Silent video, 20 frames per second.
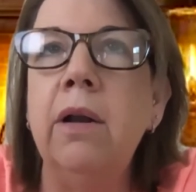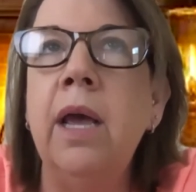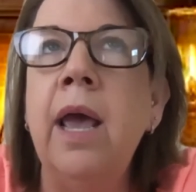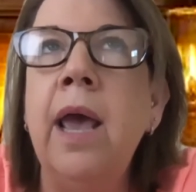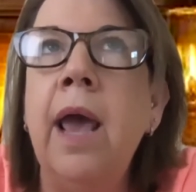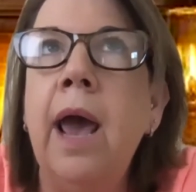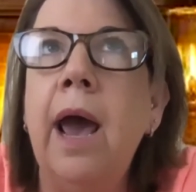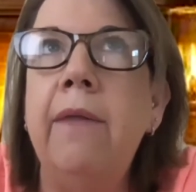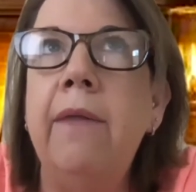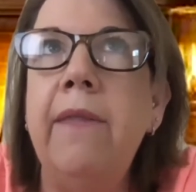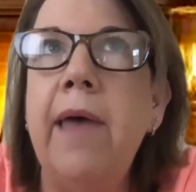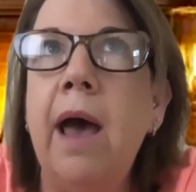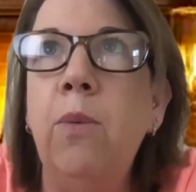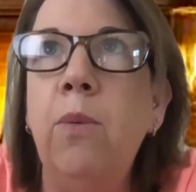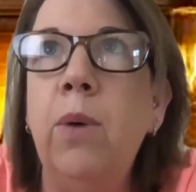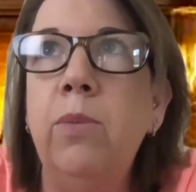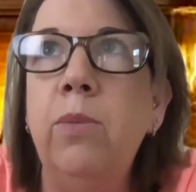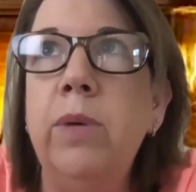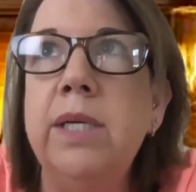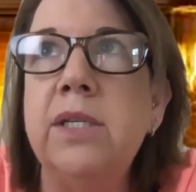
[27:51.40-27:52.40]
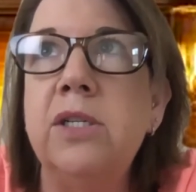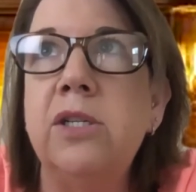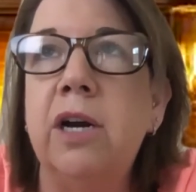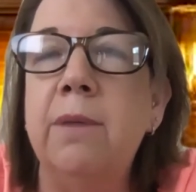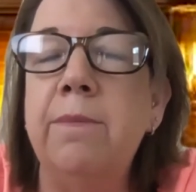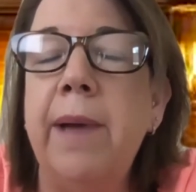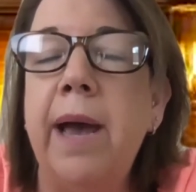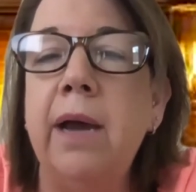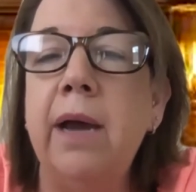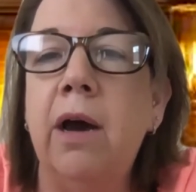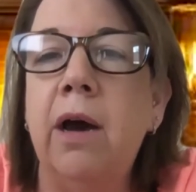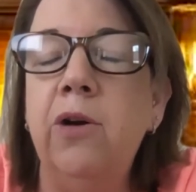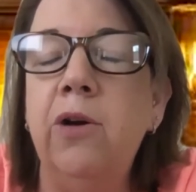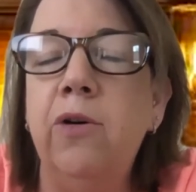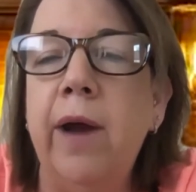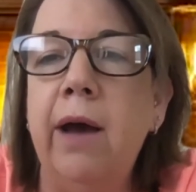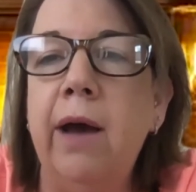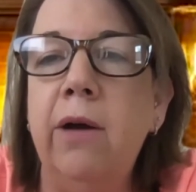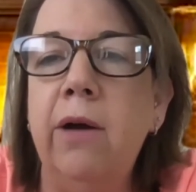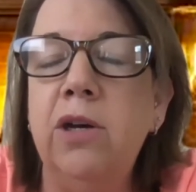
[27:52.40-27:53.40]
And that when we start back on
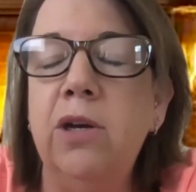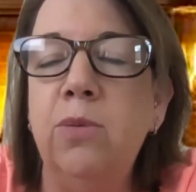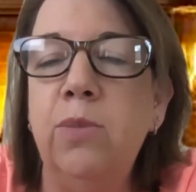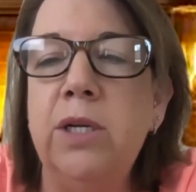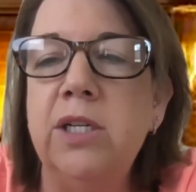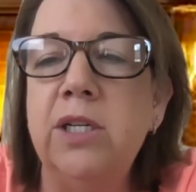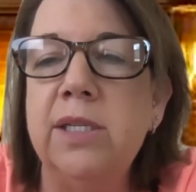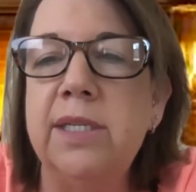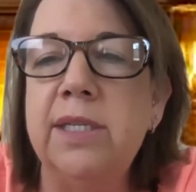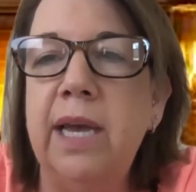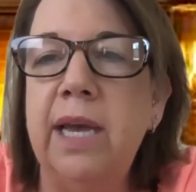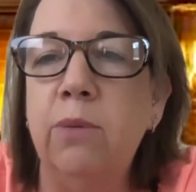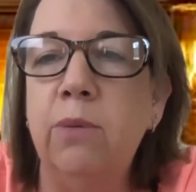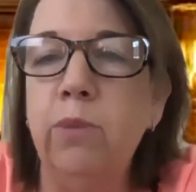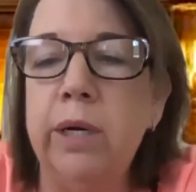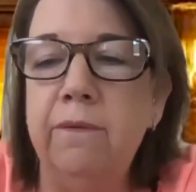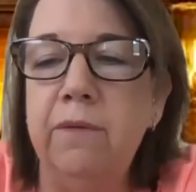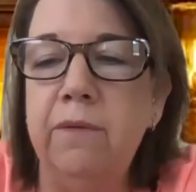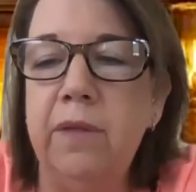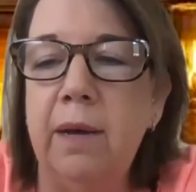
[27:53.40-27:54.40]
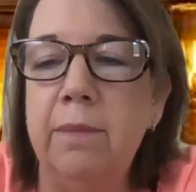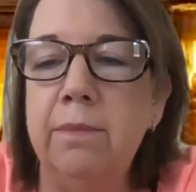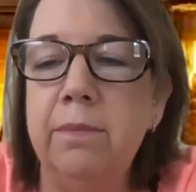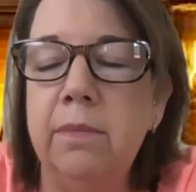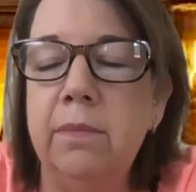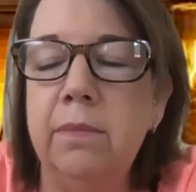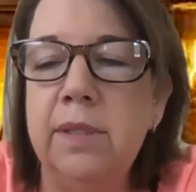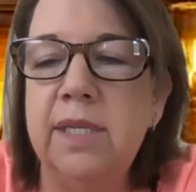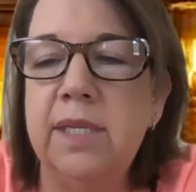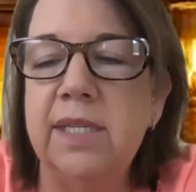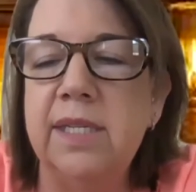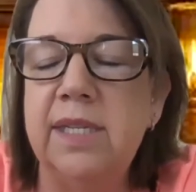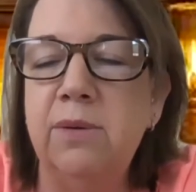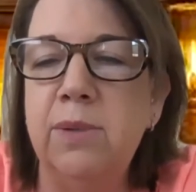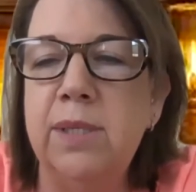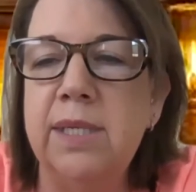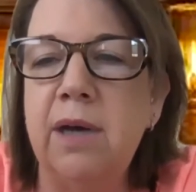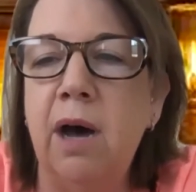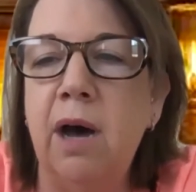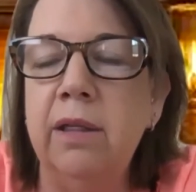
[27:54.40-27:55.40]
ground, could we just get rid of them since it
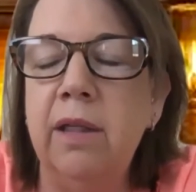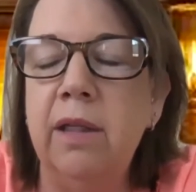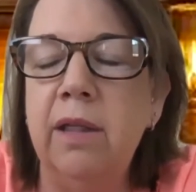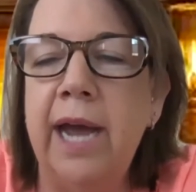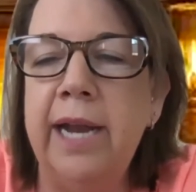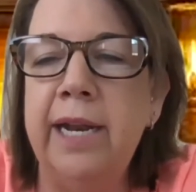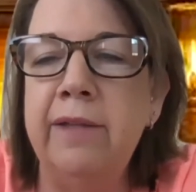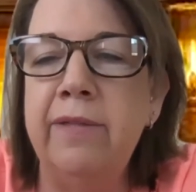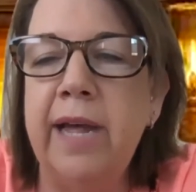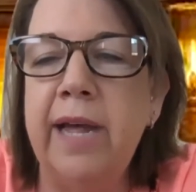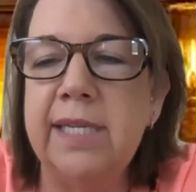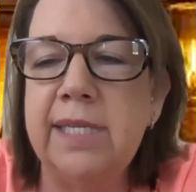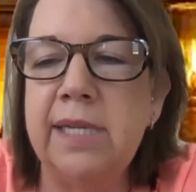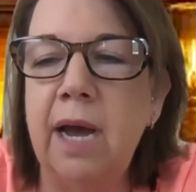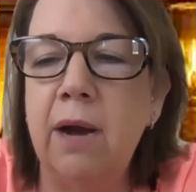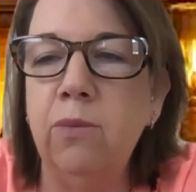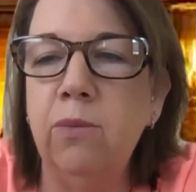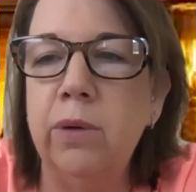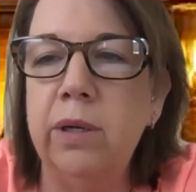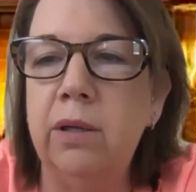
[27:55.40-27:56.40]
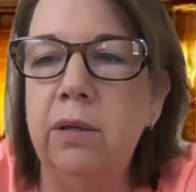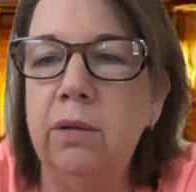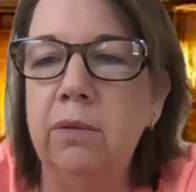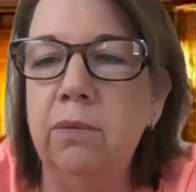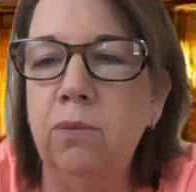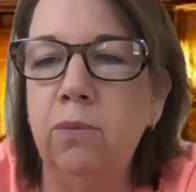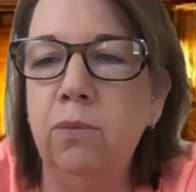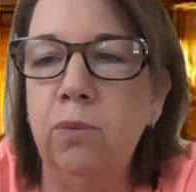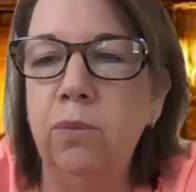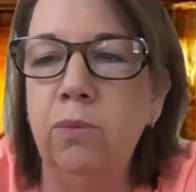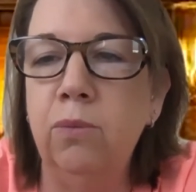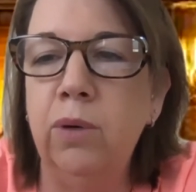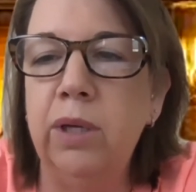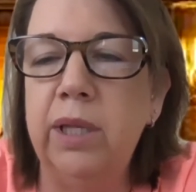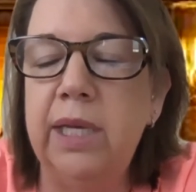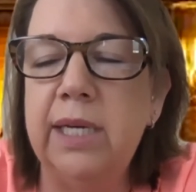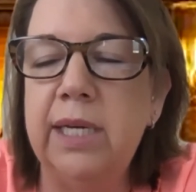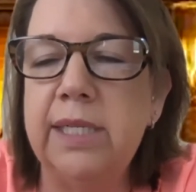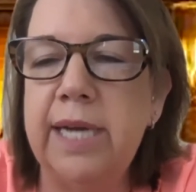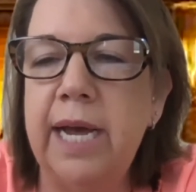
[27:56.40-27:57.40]
was online and that's not really
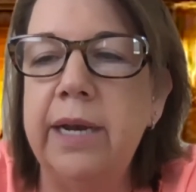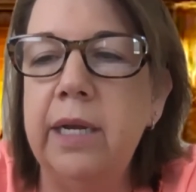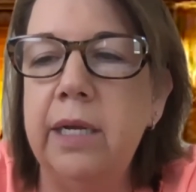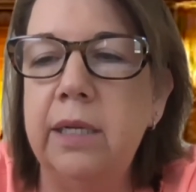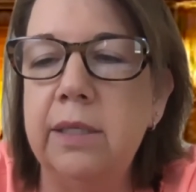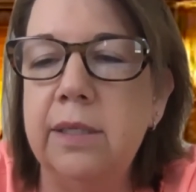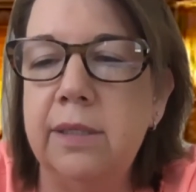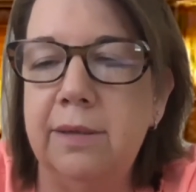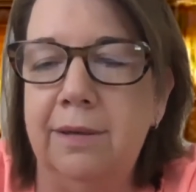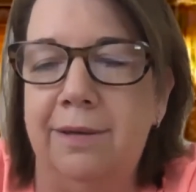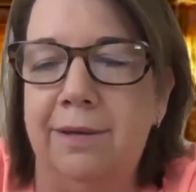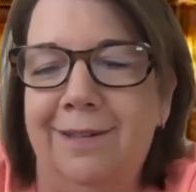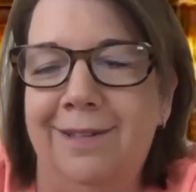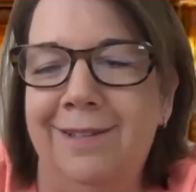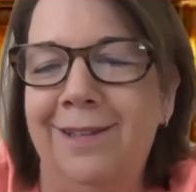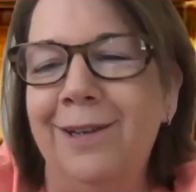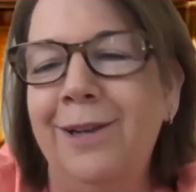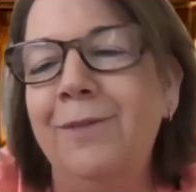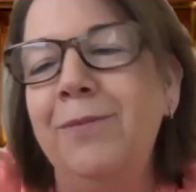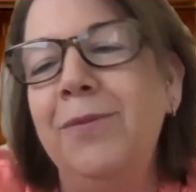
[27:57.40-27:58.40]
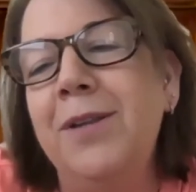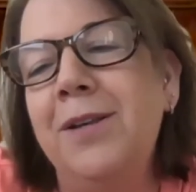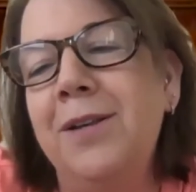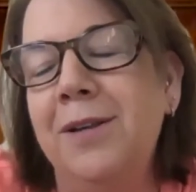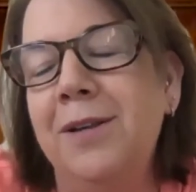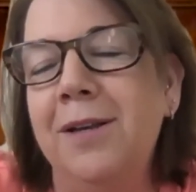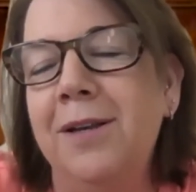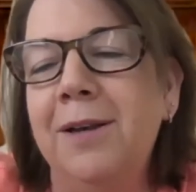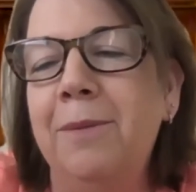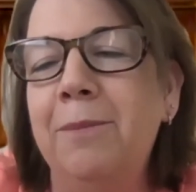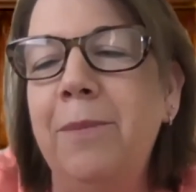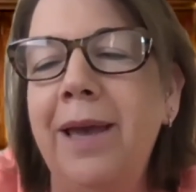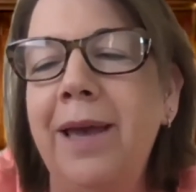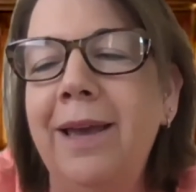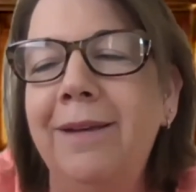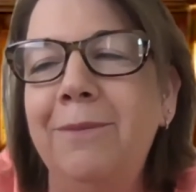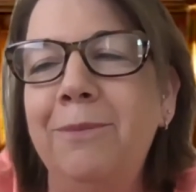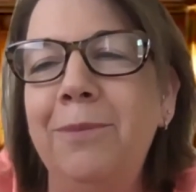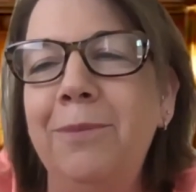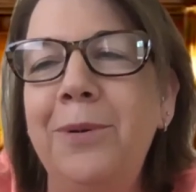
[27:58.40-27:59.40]
attendance? I'm like,
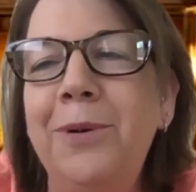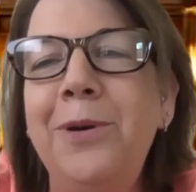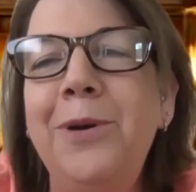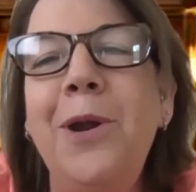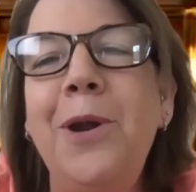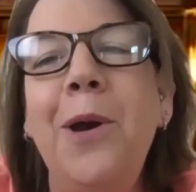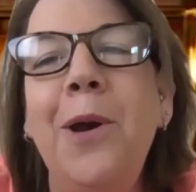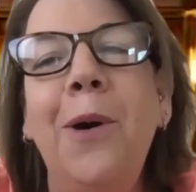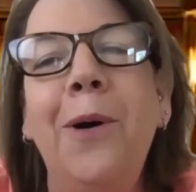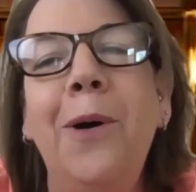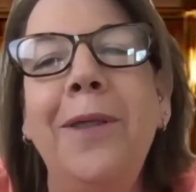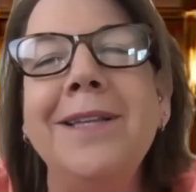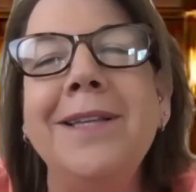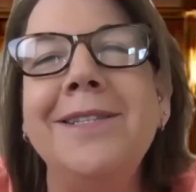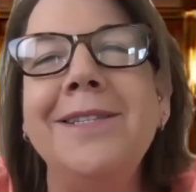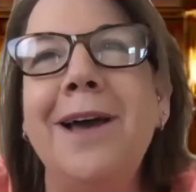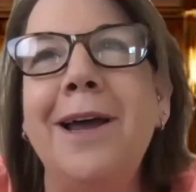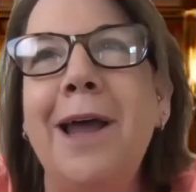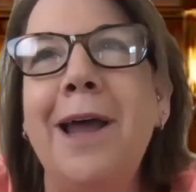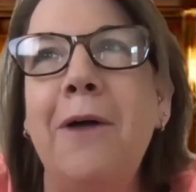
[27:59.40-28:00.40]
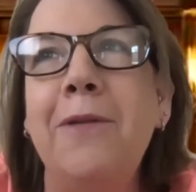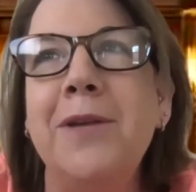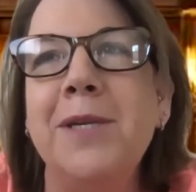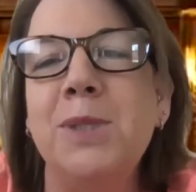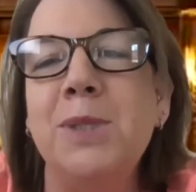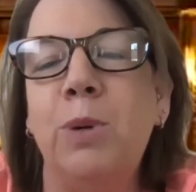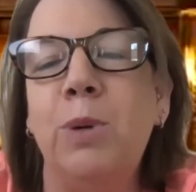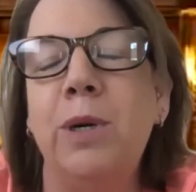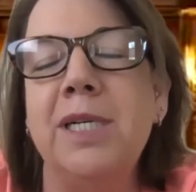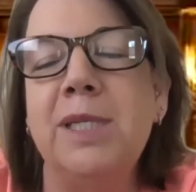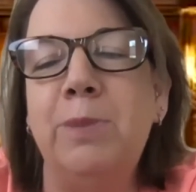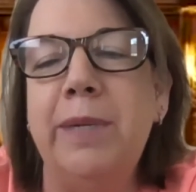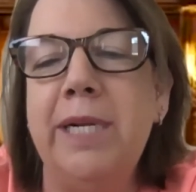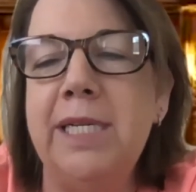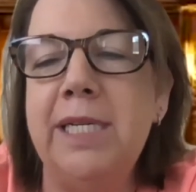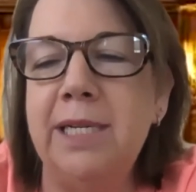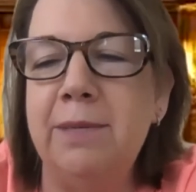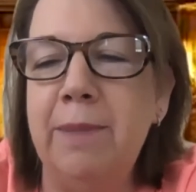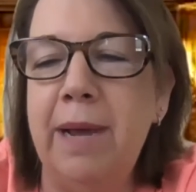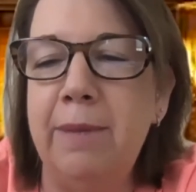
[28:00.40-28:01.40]
no, that's not how this works, but it
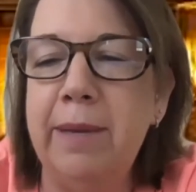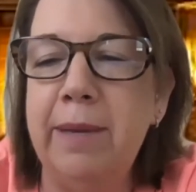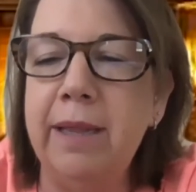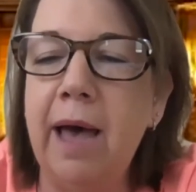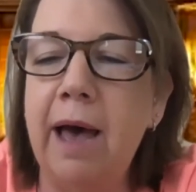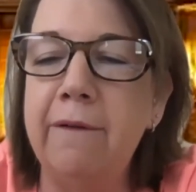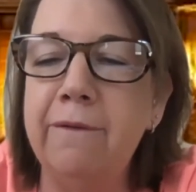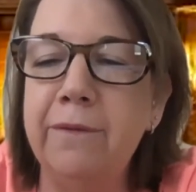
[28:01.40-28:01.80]
did make me laugh.